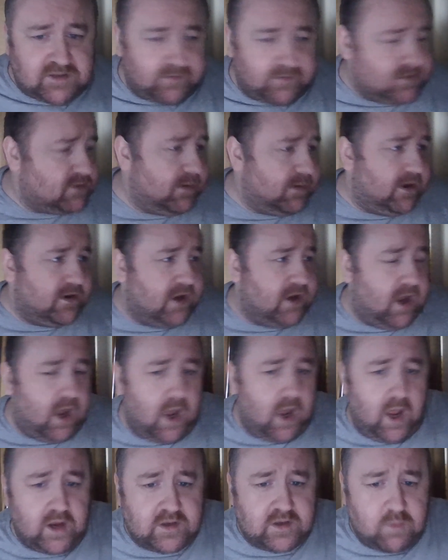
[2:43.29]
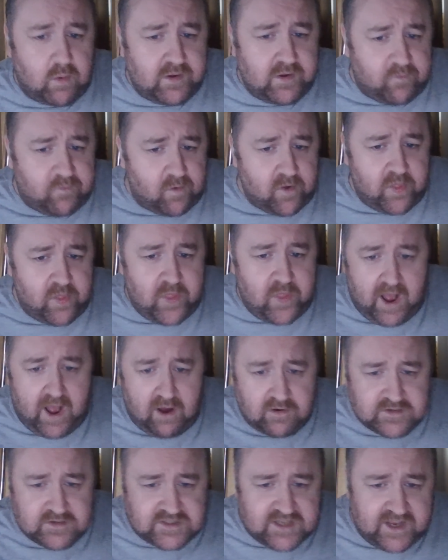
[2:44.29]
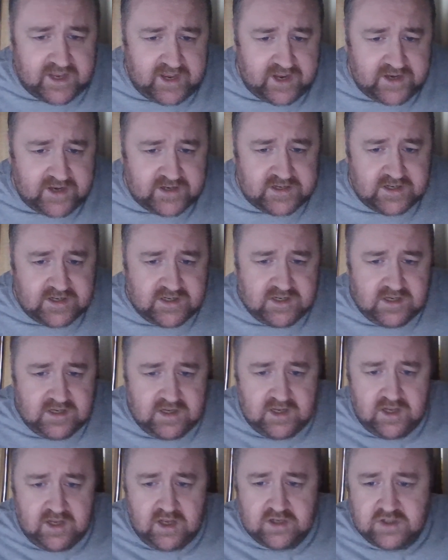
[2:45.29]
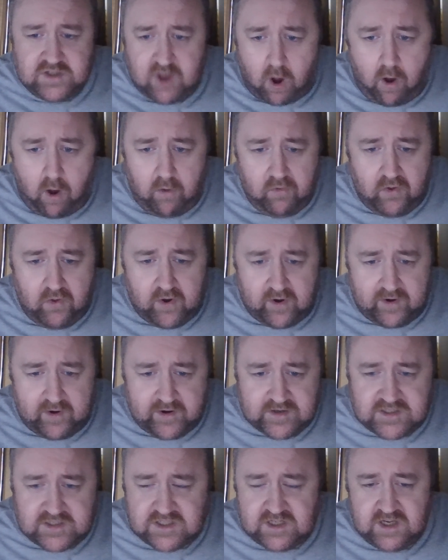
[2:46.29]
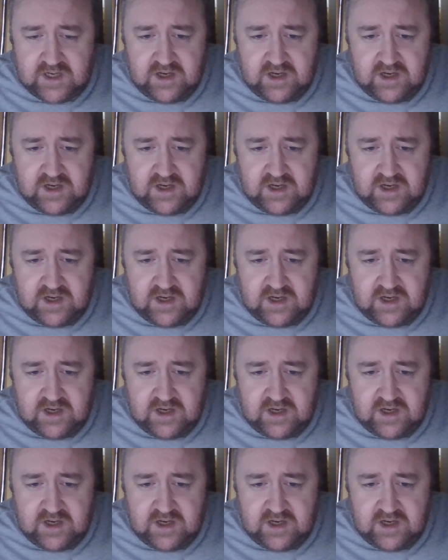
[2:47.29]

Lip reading: It's about $24,000